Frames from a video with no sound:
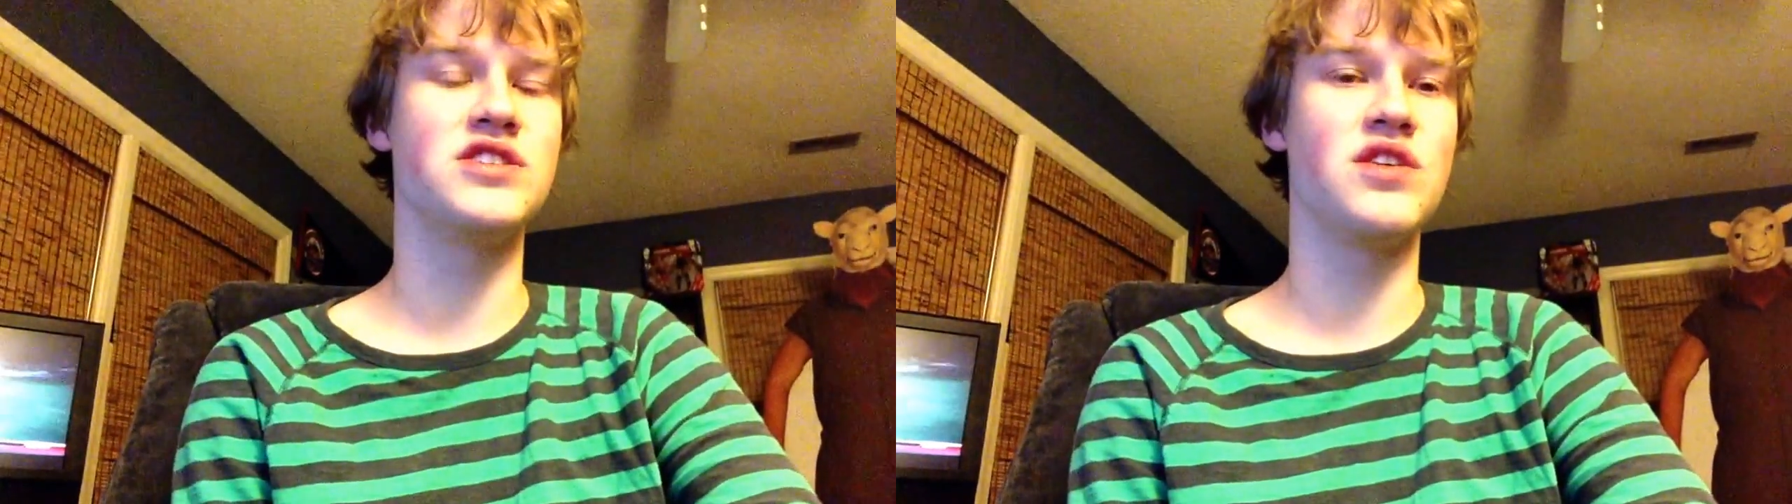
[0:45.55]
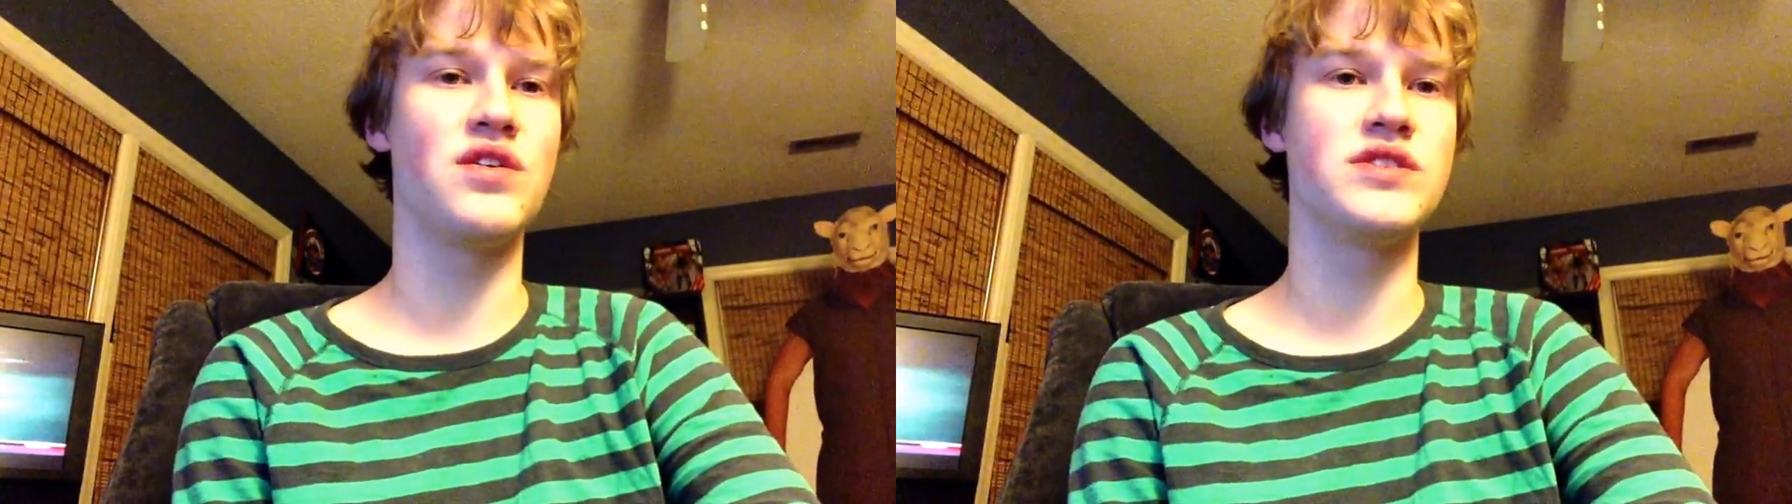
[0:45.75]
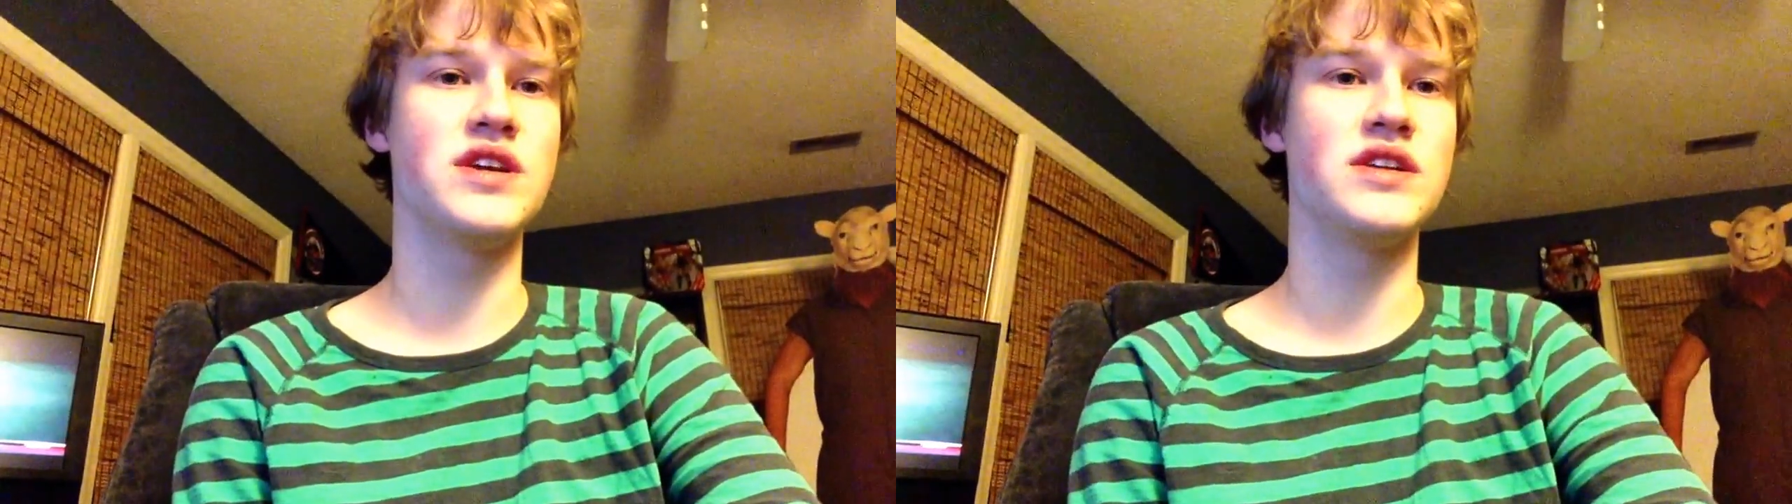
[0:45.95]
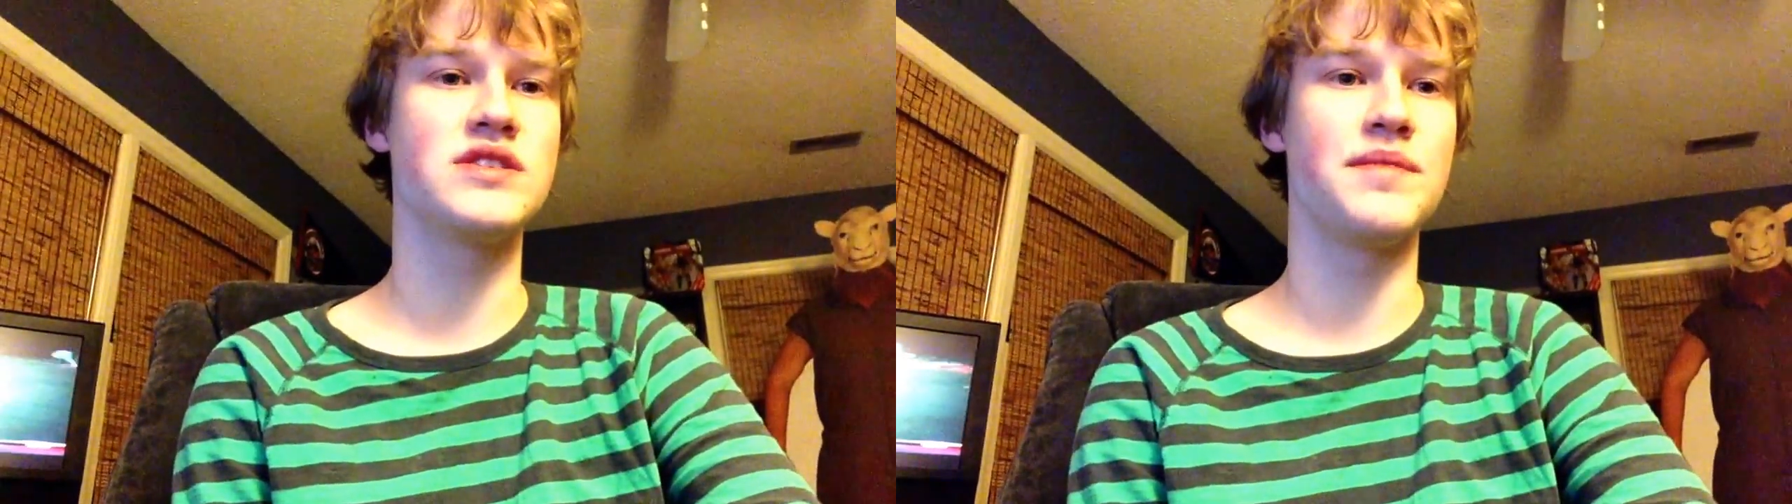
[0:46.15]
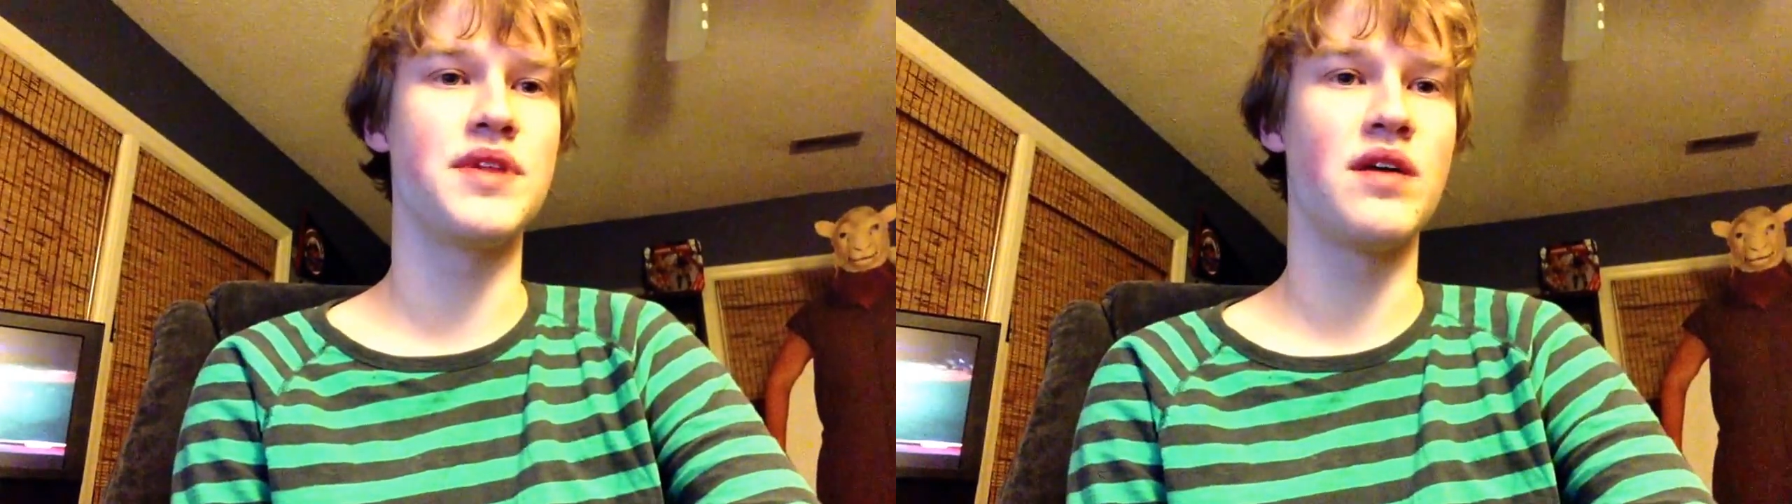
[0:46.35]
You always get
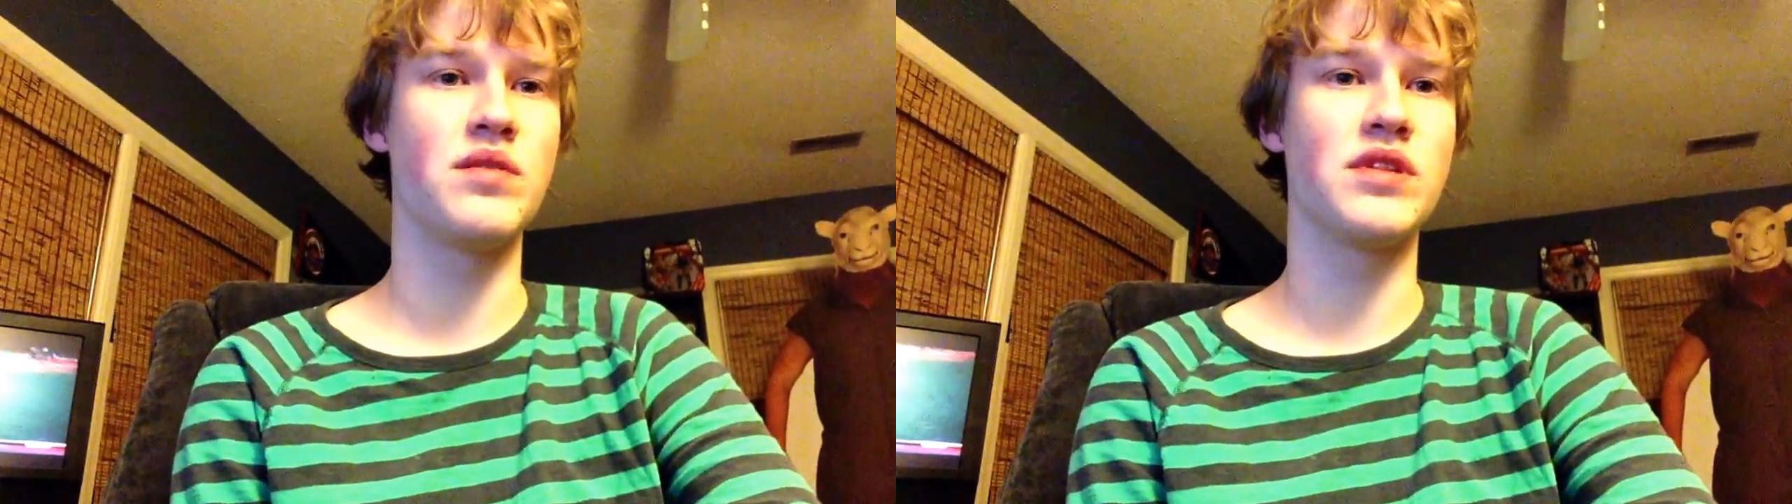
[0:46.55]
some of that with